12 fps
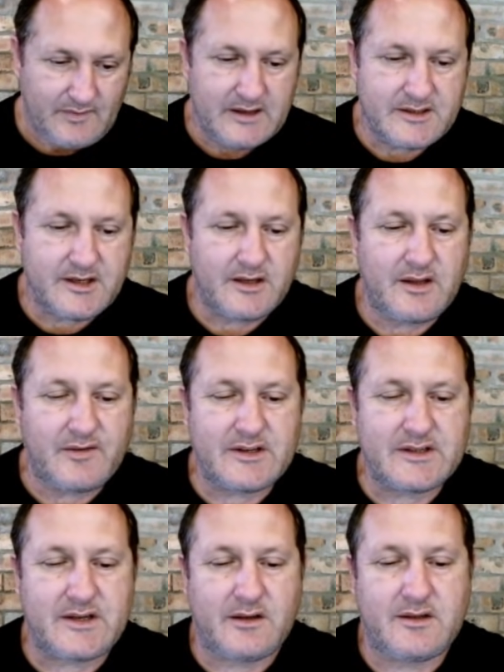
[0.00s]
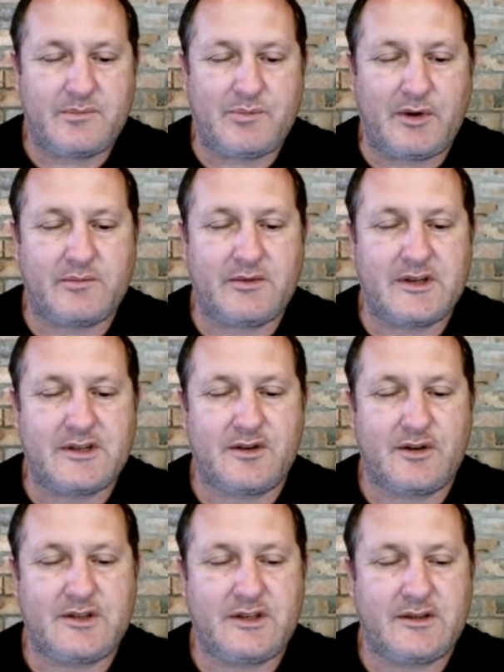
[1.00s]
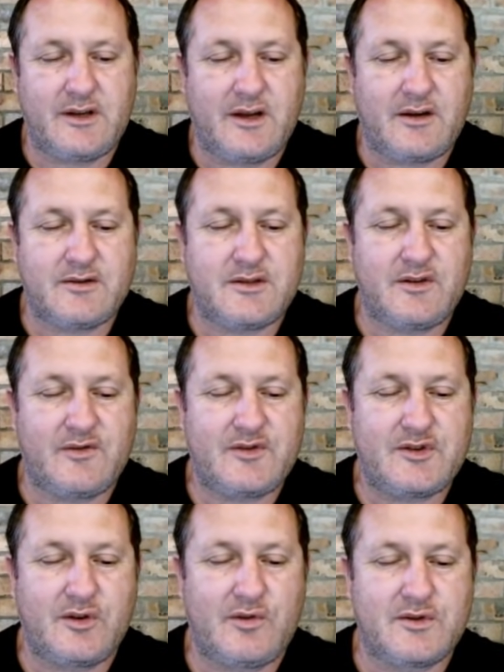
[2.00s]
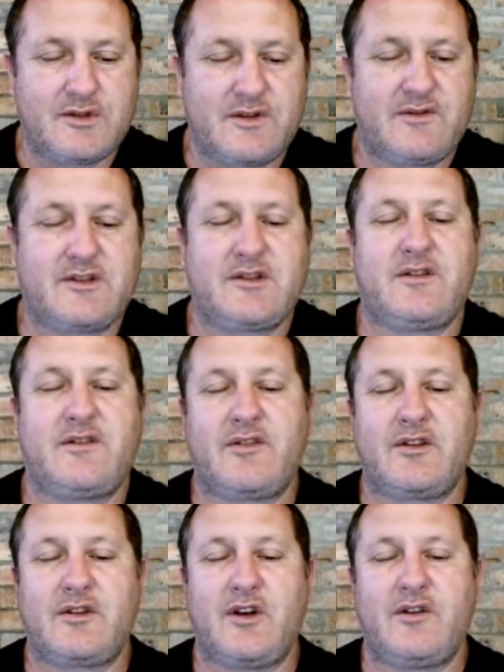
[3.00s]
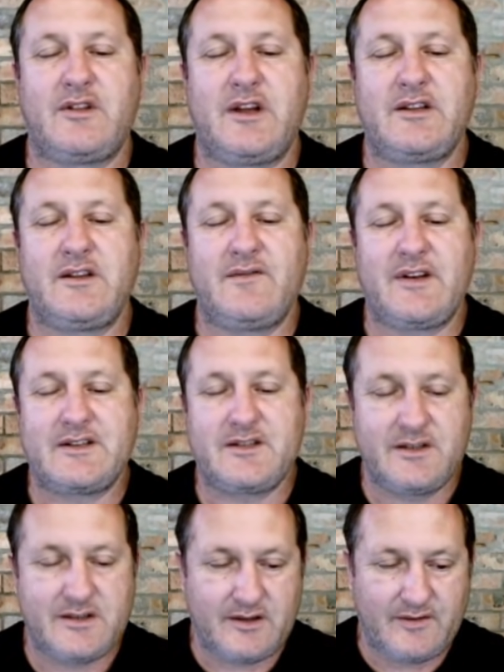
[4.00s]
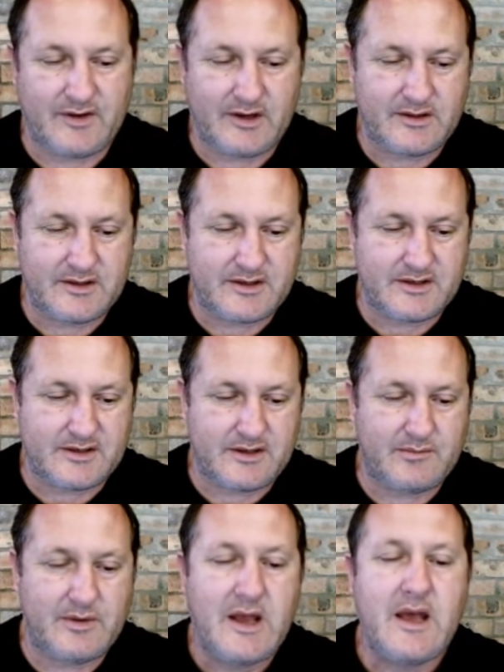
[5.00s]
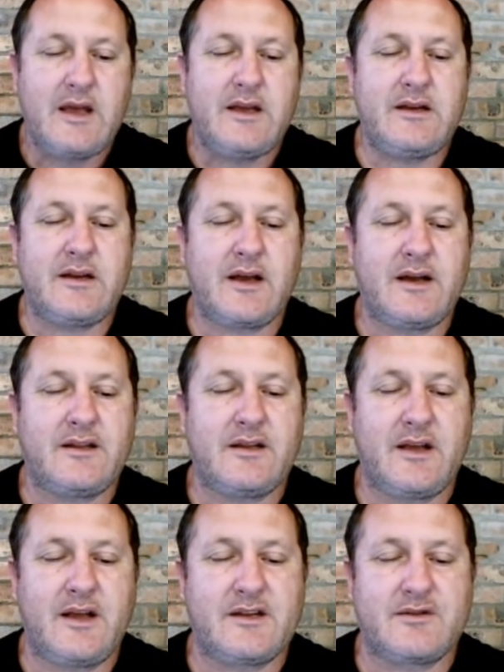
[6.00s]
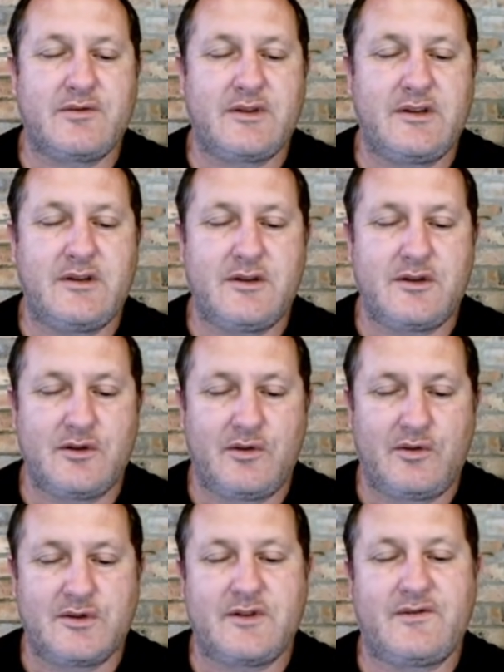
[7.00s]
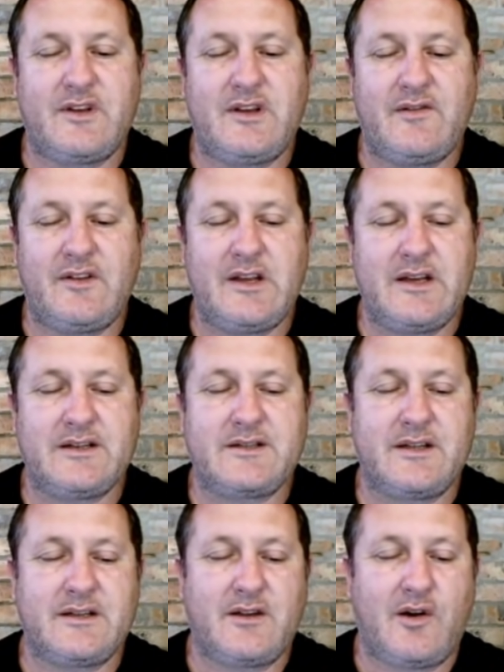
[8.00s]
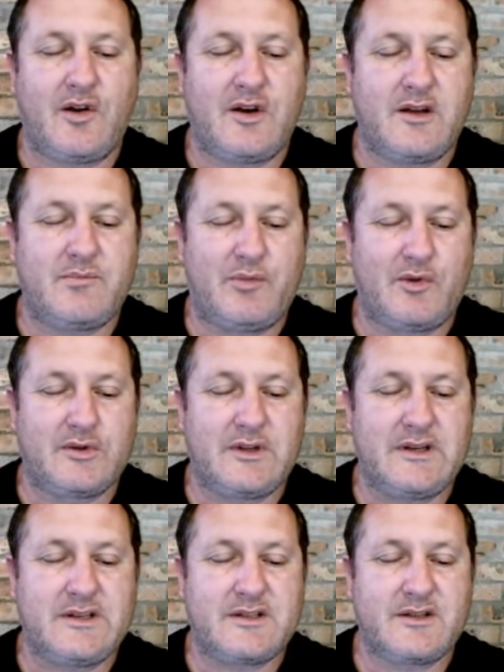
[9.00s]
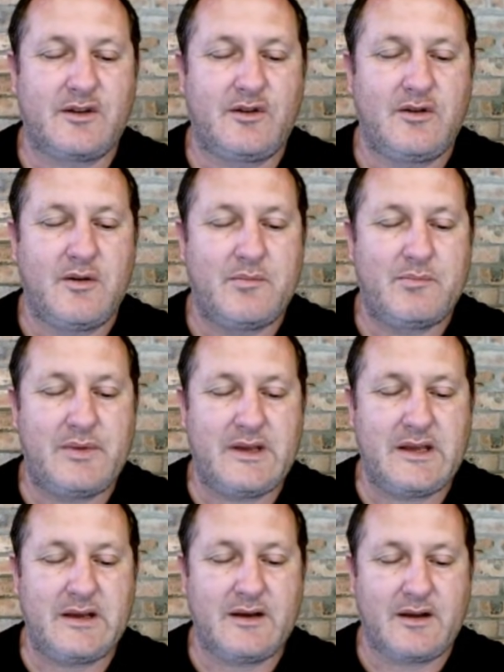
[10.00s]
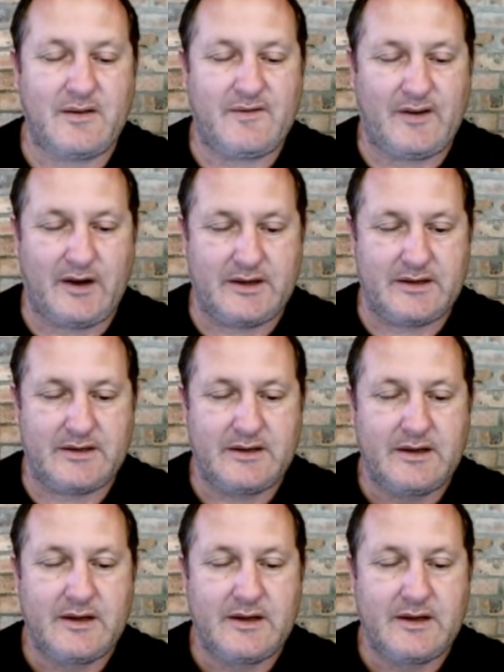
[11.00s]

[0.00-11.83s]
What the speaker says: South Africa's Health Department has not yet announced the official launch of the South African COVID-19 vaccine certificate system, indicating, as with the initial launch of the EVDS, that the online portal is still being refined.